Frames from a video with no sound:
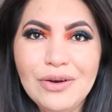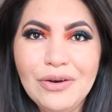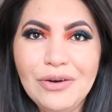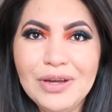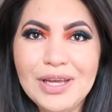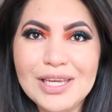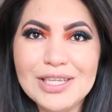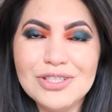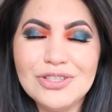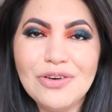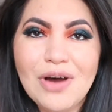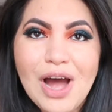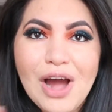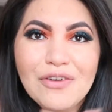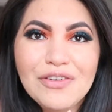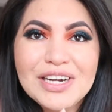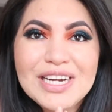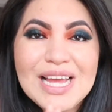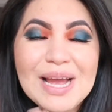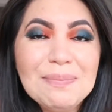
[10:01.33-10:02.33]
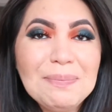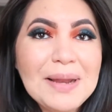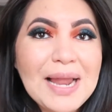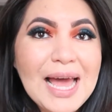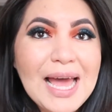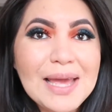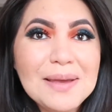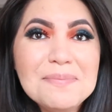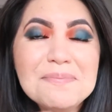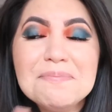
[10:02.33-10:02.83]
Okay, so I already
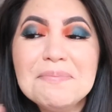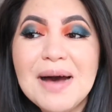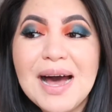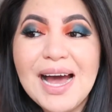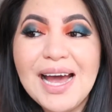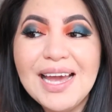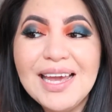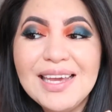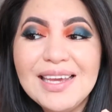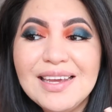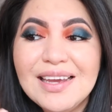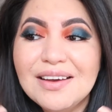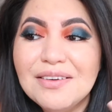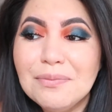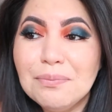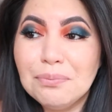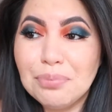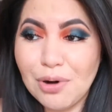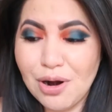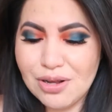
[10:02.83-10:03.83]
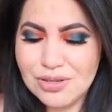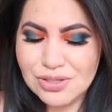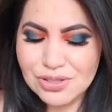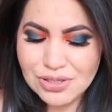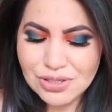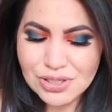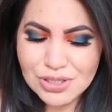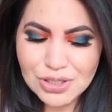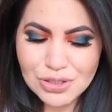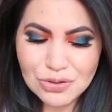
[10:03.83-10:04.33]
applied my
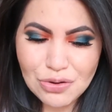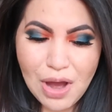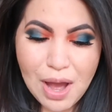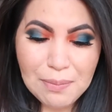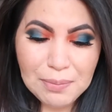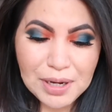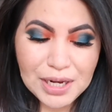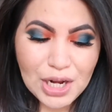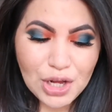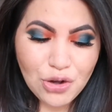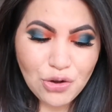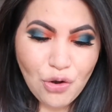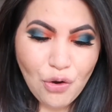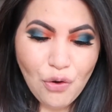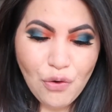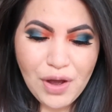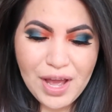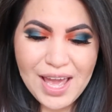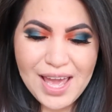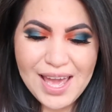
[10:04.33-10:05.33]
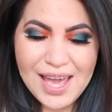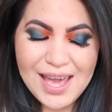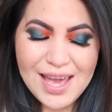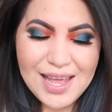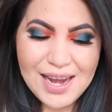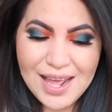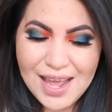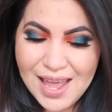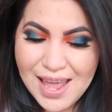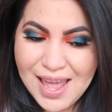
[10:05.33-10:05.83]
bronzer, so I'm gonna go
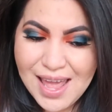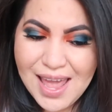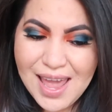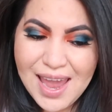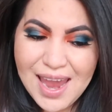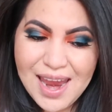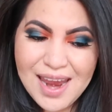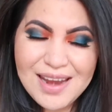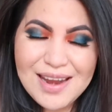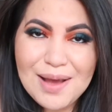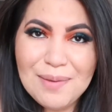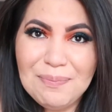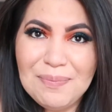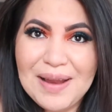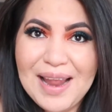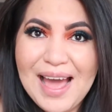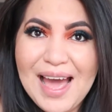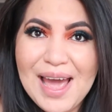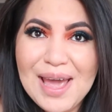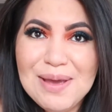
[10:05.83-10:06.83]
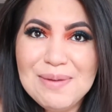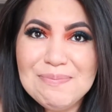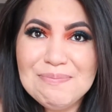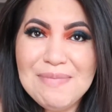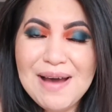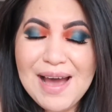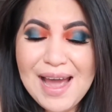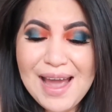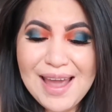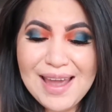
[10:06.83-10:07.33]
ahead and apply
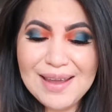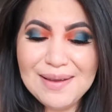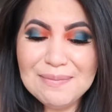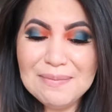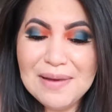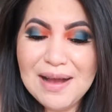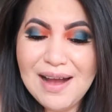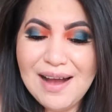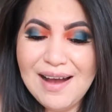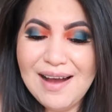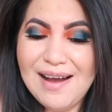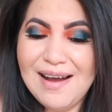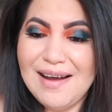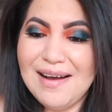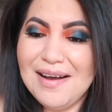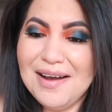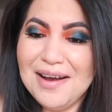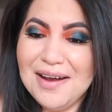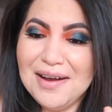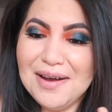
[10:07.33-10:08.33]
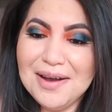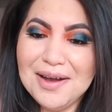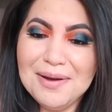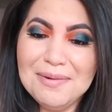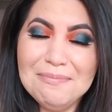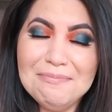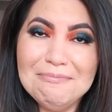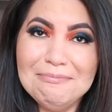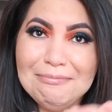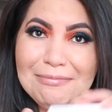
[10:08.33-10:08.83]
my uh,
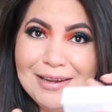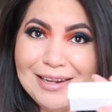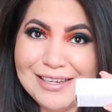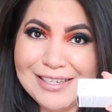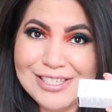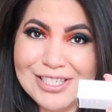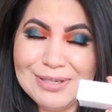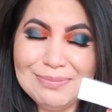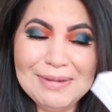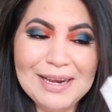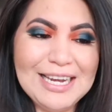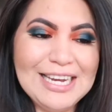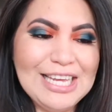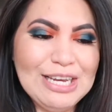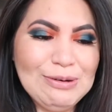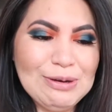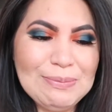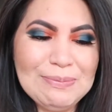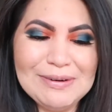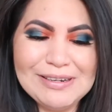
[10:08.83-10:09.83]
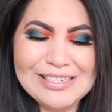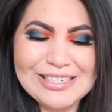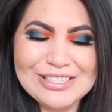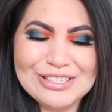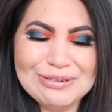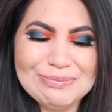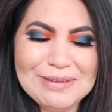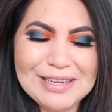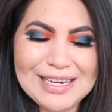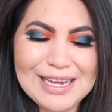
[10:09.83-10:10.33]
blush, my liquid blush.
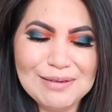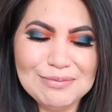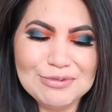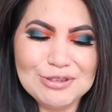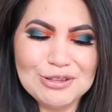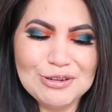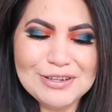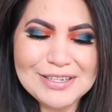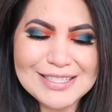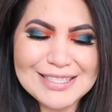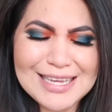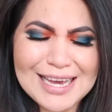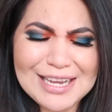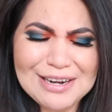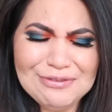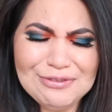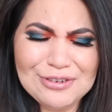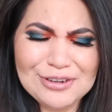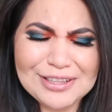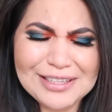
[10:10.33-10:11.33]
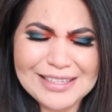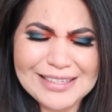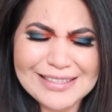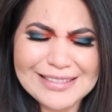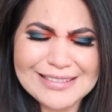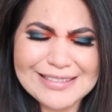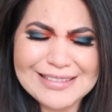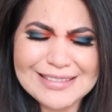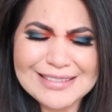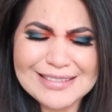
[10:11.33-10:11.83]
Oh my God, I'm so excited for
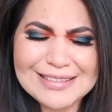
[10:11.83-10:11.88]
this.